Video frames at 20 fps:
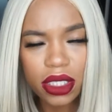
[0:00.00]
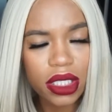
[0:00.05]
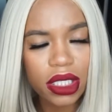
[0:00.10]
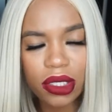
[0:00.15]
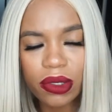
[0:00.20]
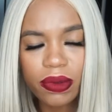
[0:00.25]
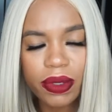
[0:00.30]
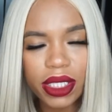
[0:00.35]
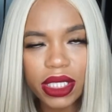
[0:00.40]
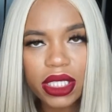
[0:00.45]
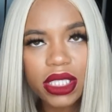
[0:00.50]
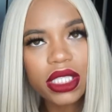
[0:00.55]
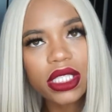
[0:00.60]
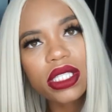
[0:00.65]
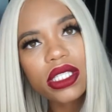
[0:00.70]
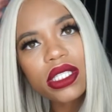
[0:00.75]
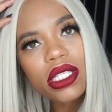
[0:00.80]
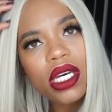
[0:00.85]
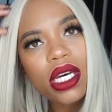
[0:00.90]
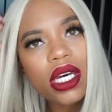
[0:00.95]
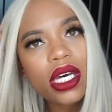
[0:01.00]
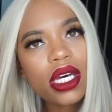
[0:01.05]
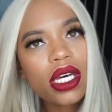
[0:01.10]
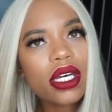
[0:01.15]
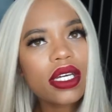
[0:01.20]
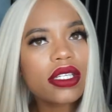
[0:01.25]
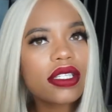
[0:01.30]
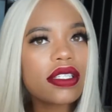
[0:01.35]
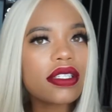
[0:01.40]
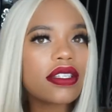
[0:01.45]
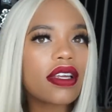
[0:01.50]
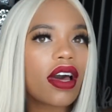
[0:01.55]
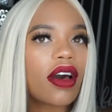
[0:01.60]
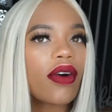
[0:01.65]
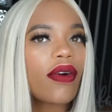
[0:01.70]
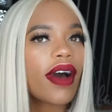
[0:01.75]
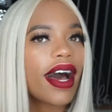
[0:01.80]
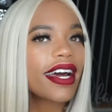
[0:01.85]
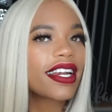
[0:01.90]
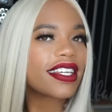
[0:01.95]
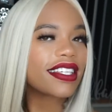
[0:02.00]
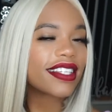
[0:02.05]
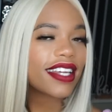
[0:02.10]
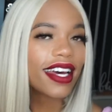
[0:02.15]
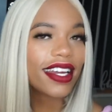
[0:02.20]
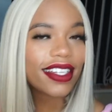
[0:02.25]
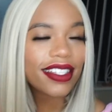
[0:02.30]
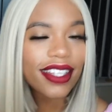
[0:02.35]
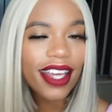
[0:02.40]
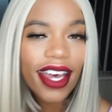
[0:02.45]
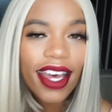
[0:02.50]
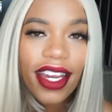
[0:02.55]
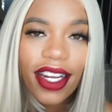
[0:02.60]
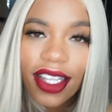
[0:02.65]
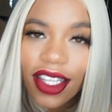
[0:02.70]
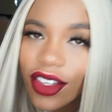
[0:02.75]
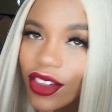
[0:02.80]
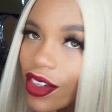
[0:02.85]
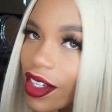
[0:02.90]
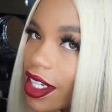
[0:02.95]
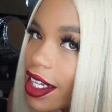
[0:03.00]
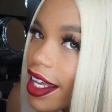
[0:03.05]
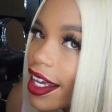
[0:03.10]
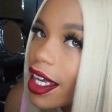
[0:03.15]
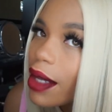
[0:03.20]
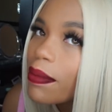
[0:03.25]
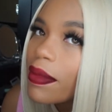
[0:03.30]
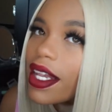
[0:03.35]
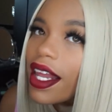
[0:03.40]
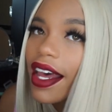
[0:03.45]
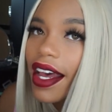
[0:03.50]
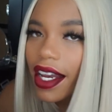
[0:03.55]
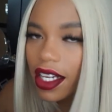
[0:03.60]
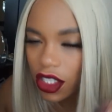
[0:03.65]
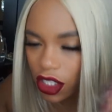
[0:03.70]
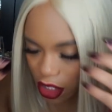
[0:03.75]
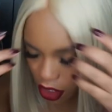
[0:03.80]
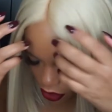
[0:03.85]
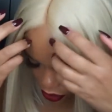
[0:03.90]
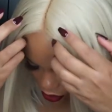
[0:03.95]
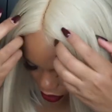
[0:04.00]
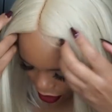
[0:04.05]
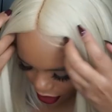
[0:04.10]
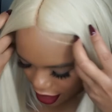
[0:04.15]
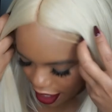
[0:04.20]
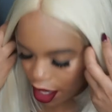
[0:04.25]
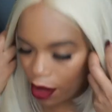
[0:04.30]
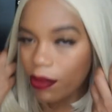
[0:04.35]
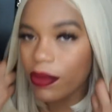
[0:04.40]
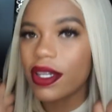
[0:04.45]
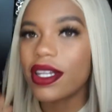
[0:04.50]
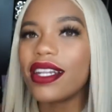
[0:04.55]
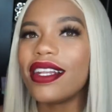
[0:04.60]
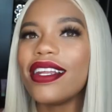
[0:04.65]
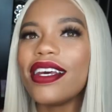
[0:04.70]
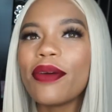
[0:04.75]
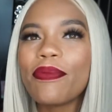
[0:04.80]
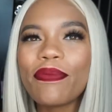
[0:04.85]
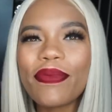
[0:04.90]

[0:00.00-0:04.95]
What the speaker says: Who isn't? So I decided to add a little glam lash, a little glam lip,